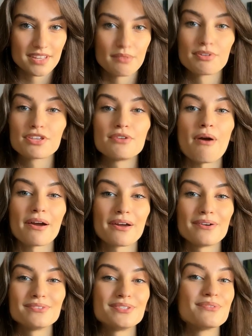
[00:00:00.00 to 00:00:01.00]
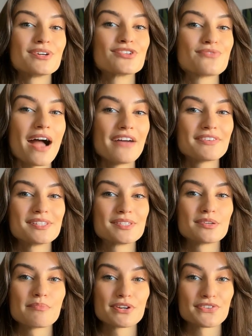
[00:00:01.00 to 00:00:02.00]
With QR codes, you can drive
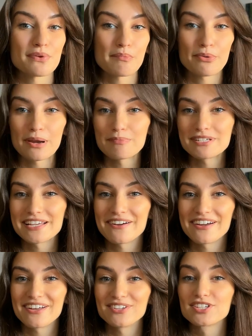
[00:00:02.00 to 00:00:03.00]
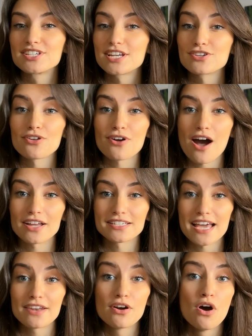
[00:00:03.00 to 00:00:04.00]
consumers from print material to digital
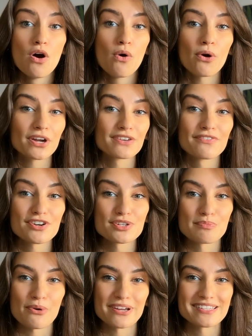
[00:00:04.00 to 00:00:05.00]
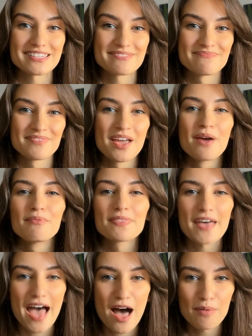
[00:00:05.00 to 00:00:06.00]
content or conversion points. With
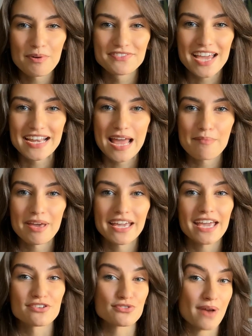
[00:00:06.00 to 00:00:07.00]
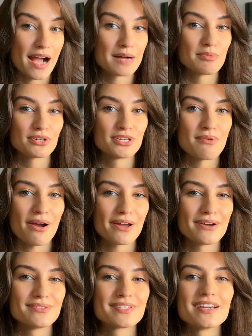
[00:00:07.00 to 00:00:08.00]
the help of dynamic and trackable QR
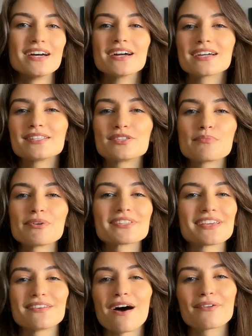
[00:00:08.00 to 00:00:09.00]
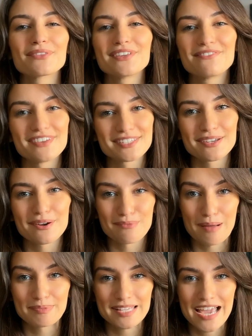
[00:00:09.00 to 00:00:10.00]
codes, consumers can not only visit your
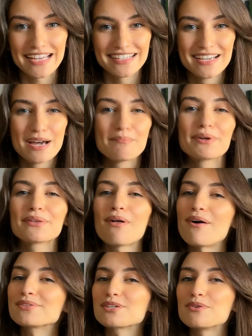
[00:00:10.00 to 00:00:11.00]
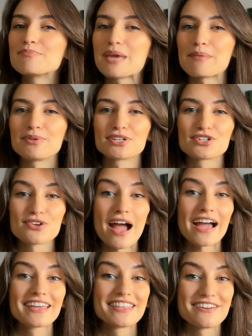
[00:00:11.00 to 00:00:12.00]
website, but you'll also be able to
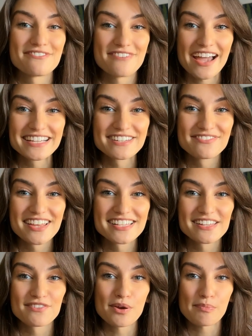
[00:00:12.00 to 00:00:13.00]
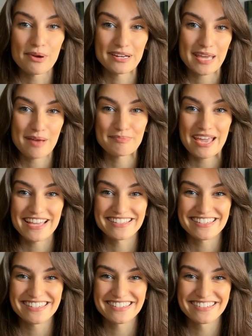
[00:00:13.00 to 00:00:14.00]
track the effectiveness of your print
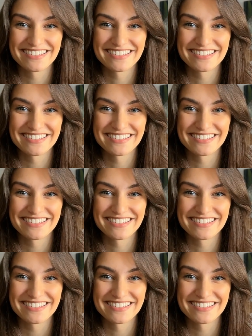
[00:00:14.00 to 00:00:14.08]
campaigns.